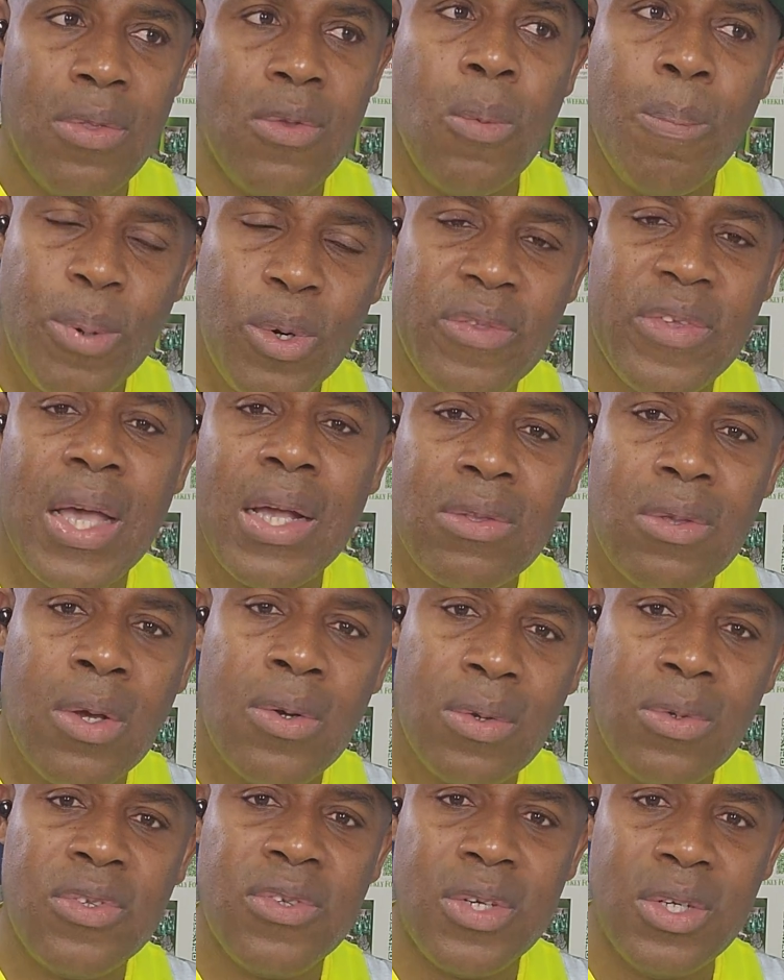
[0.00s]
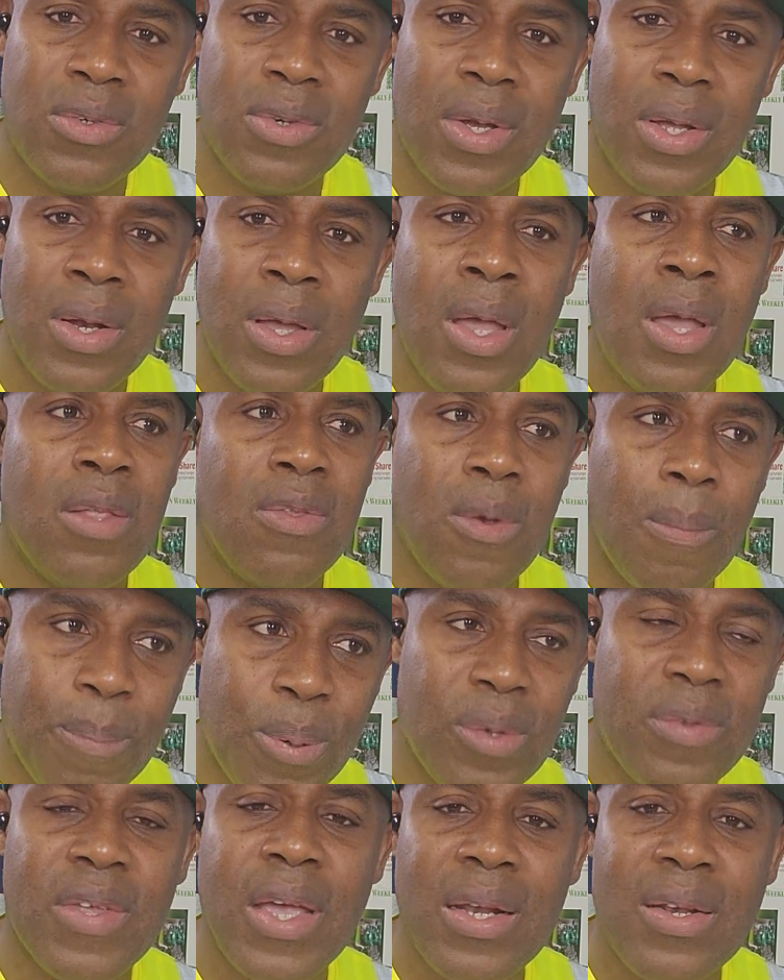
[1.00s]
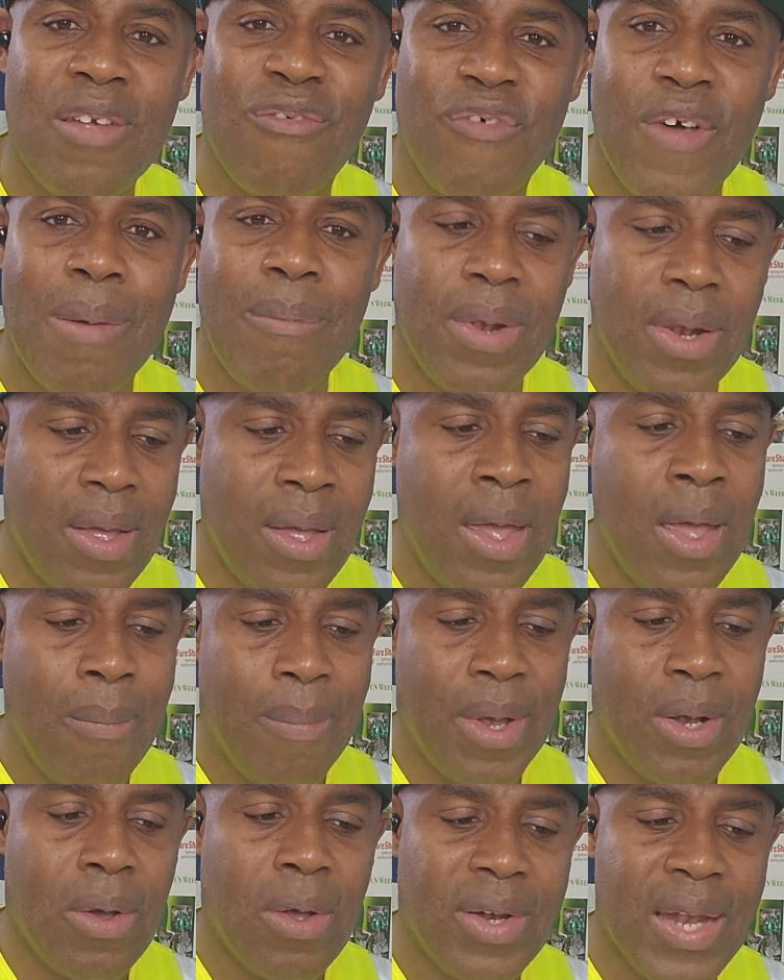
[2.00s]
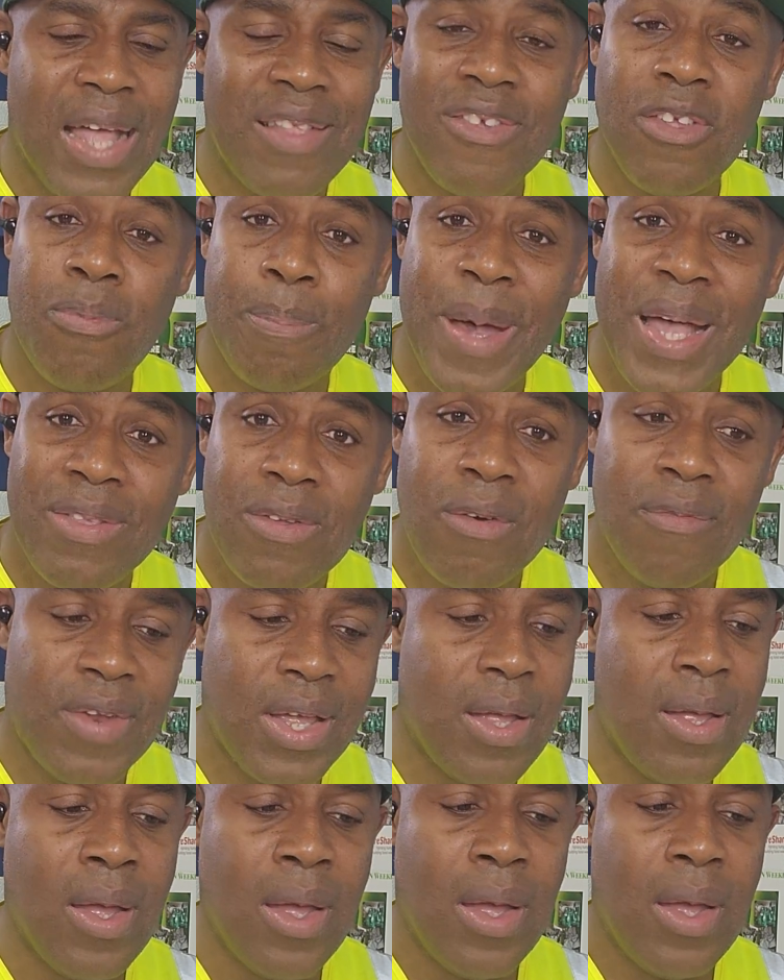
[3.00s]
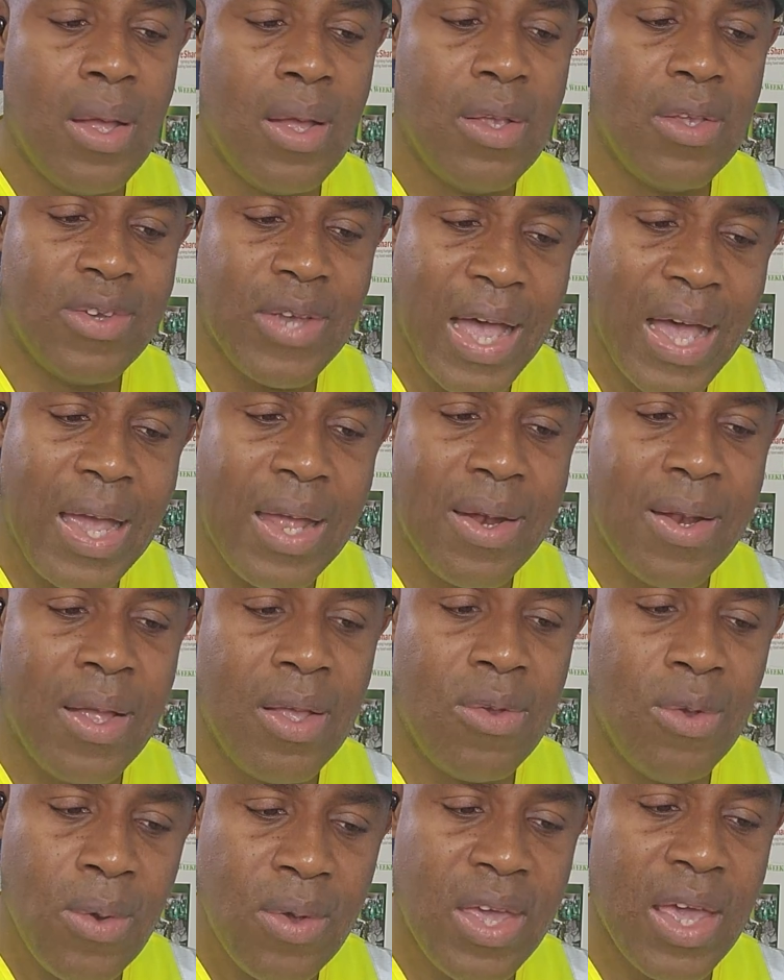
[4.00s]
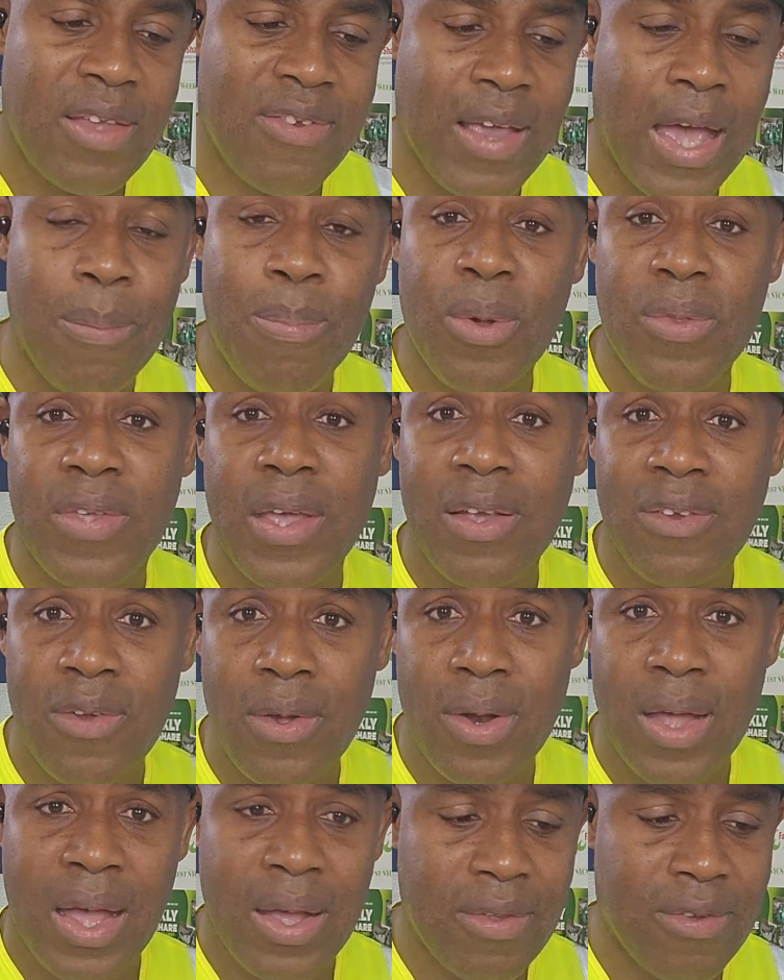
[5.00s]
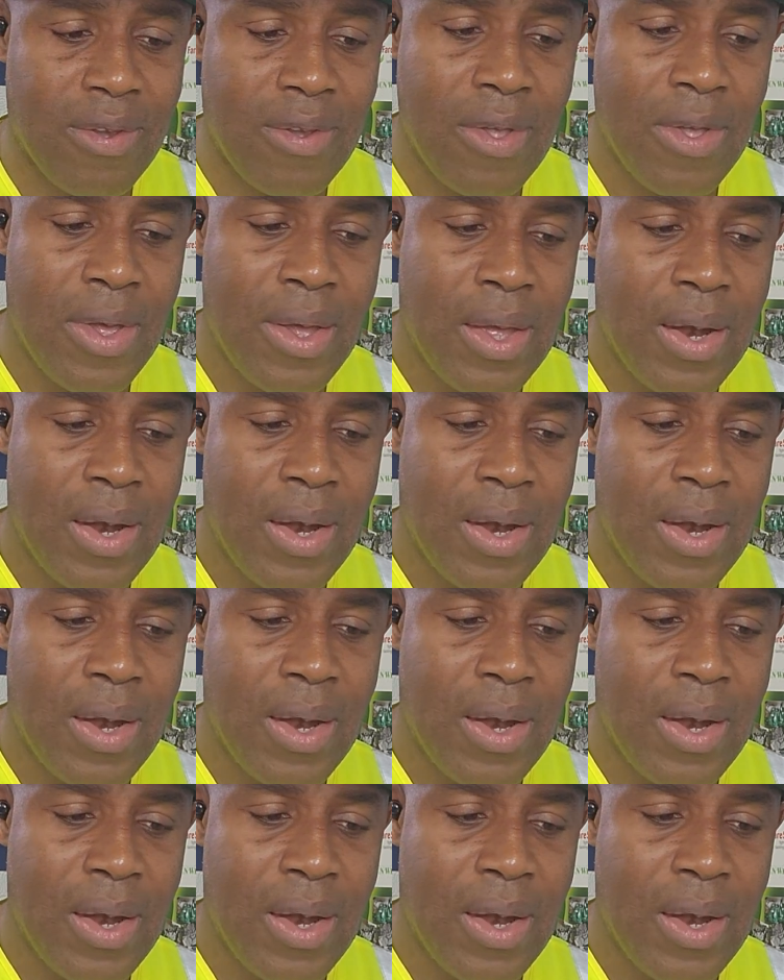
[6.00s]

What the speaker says: protect all those children, to protect the family, because that is part of the UK Child Protection Act.